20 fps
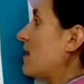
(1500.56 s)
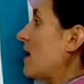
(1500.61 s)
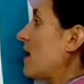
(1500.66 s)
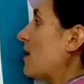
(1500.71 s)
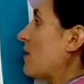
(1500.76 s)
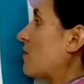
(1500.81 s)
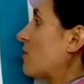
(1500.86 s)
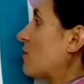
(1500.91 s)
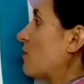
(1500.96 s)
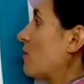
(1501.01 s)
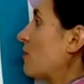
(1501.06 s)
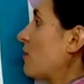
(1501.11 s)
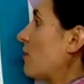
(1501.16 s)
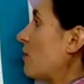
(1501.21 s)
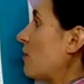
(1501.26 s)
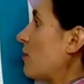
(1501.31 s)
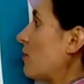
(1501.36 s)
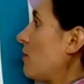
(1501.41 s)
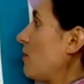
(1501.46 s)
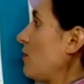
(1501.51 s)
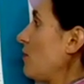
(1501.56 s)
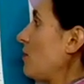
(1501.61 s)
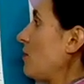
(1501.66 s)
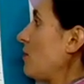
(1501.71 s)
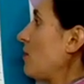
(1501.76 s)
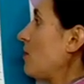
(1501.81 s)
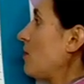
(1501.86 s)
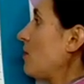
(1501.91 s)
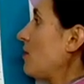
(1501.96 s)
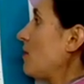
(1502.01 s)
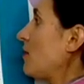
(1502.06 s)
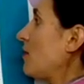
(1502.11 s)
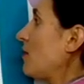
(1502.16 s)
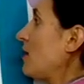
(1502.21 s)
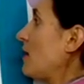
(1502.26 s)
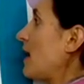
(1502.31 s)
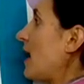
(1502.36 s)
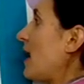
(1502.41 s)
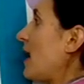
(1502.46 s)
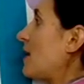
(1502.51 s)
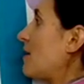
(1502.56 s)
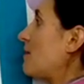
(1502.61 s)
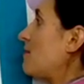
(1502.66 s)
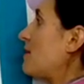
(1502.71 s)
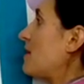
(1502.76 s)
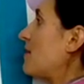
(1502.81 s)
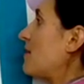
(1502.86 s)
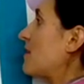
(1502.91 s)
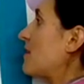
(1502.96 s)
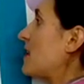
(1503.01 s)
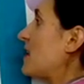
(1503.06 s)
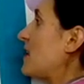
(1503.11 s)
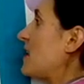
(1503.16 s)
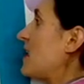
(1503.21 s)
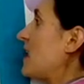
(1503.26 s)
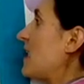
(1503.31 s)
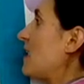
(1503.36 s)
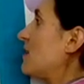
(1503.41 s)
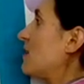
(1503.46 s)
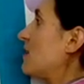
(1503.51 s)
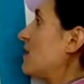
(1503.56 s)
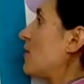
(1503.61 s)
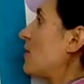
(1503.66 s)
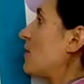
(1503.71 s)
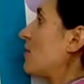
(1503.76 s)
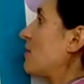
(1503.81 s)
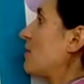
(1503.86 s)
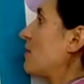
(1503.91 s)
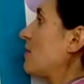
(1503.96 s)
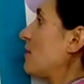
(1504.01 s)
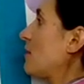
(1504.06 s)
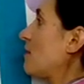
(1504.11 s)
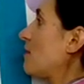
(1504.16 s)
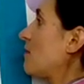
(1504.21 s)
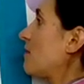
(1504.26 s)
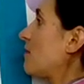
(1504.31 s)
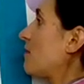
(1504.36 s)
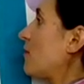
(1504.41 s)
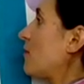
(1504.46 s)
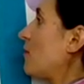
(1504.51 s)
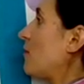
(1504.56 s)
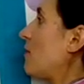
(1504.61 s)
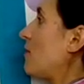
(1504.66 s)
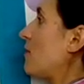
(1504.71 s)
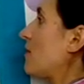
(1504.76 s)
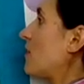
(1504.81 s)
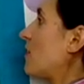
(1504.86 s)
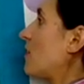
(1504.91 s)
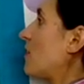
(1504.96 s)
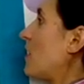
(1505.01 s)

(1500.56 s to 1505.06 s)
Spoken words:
there too, and a bit of yellow for the